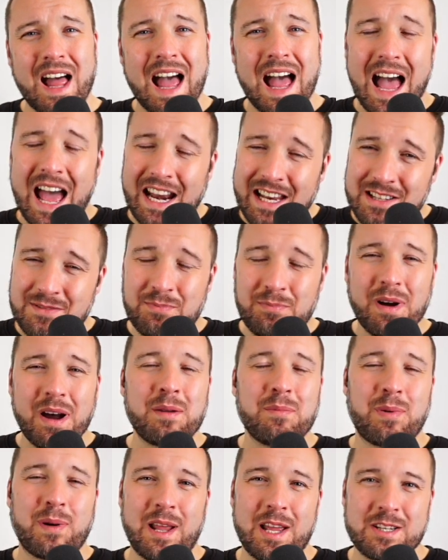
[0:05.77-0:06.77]
and it's my
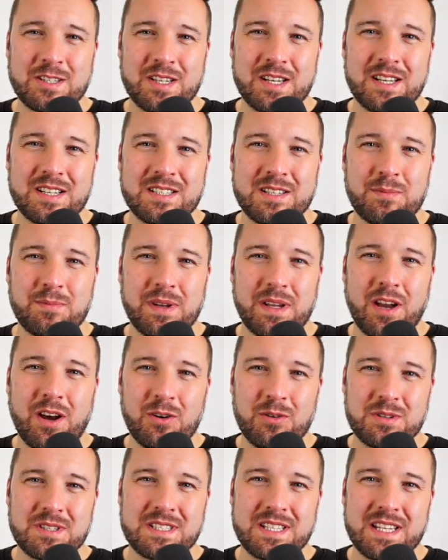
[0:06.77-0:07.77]
pleasure to be
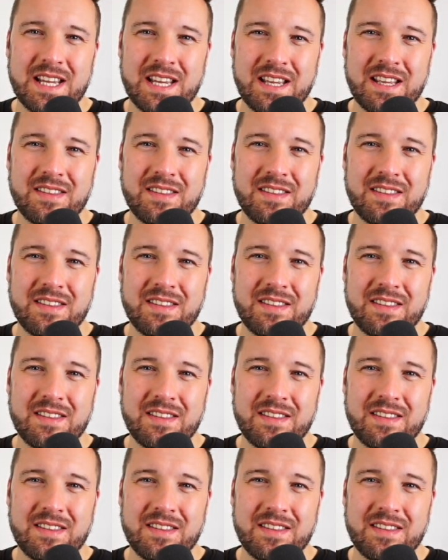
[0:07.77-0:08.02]
hosting